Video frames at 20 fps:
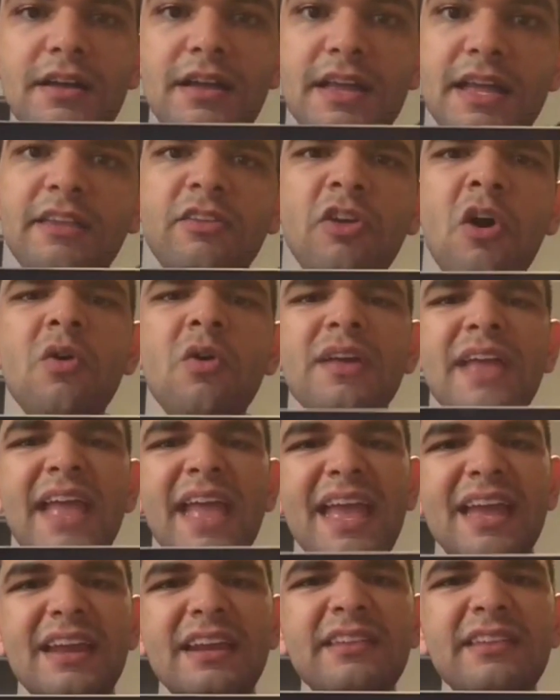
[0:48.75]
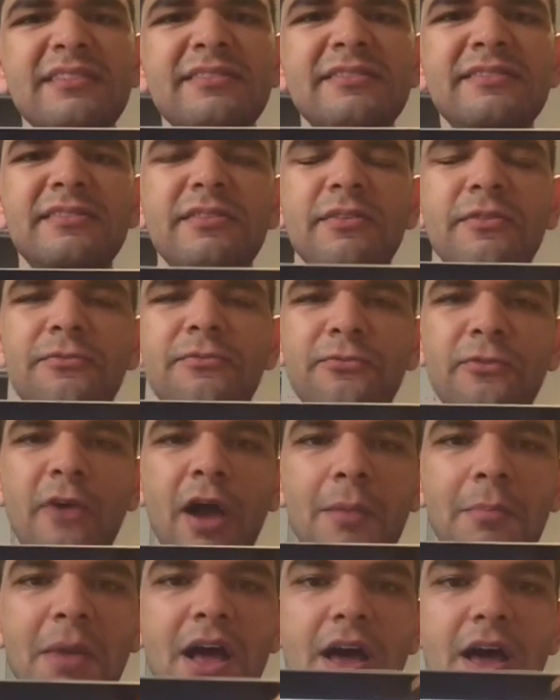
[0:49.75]
he told Candace
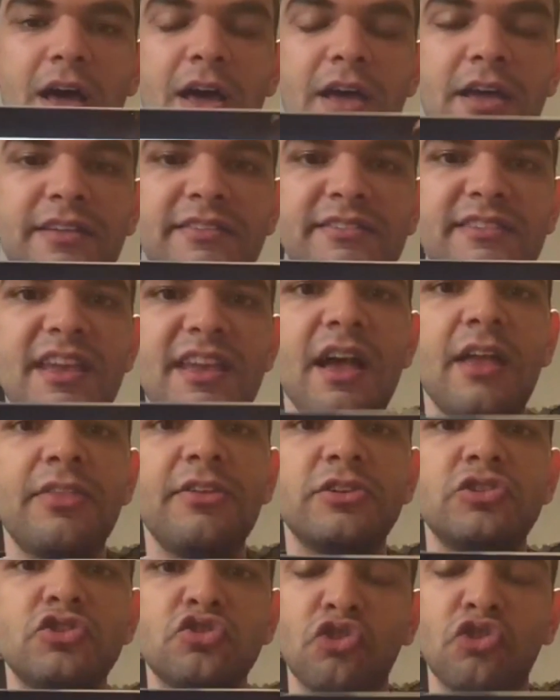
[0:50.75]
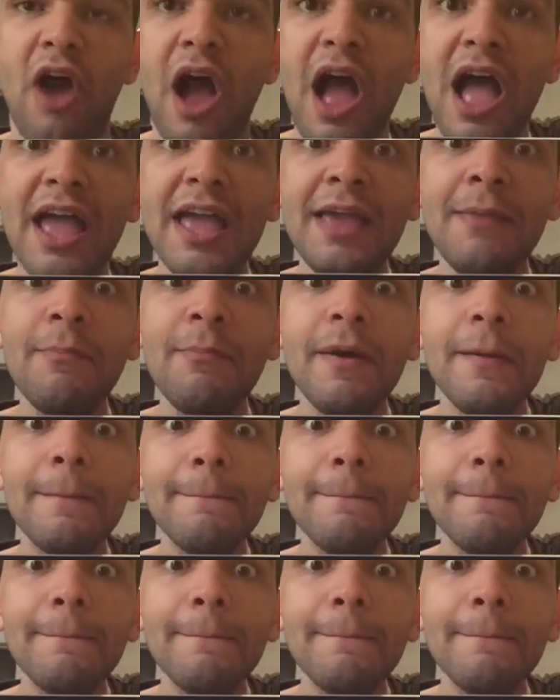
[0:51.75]
from the other tribe